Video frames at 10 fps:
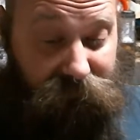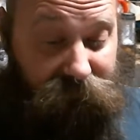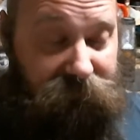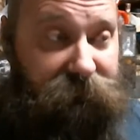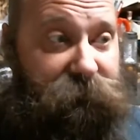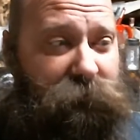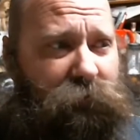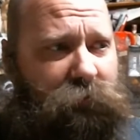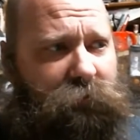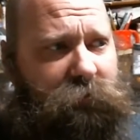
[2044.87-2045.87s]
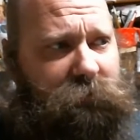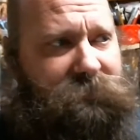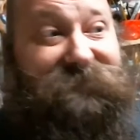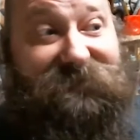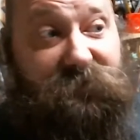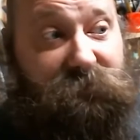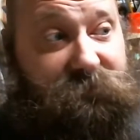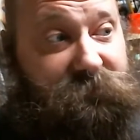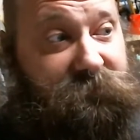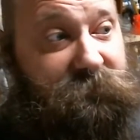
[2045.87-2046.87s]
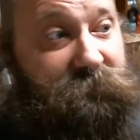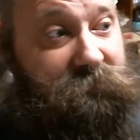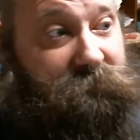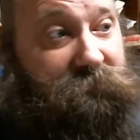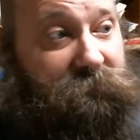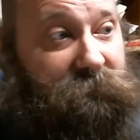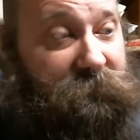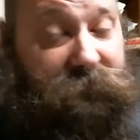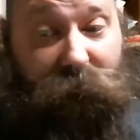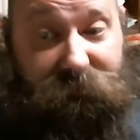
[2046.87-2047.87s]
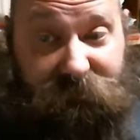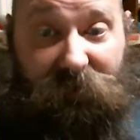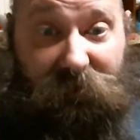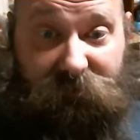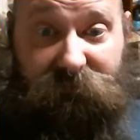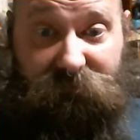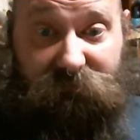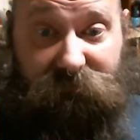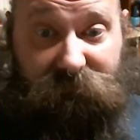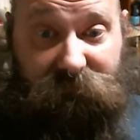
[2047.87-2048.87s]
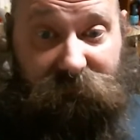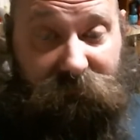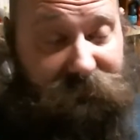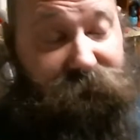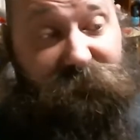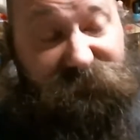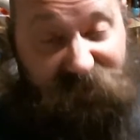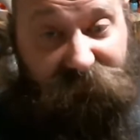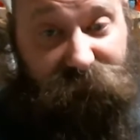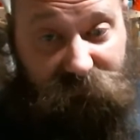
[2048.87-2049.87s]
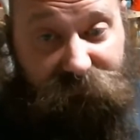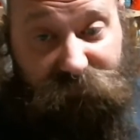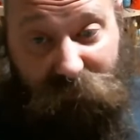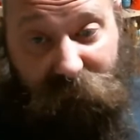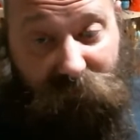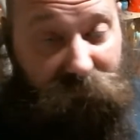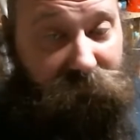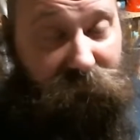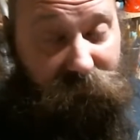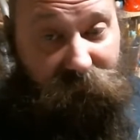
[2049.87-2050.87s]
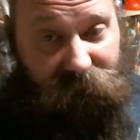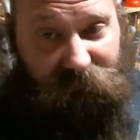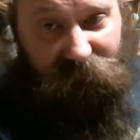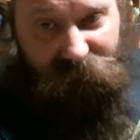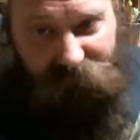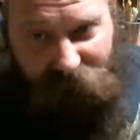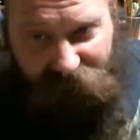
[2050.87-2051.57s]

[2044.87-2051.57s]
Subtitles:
if you're clinically like going to die, like if you have cancer, if you're terminal, then they'll do it.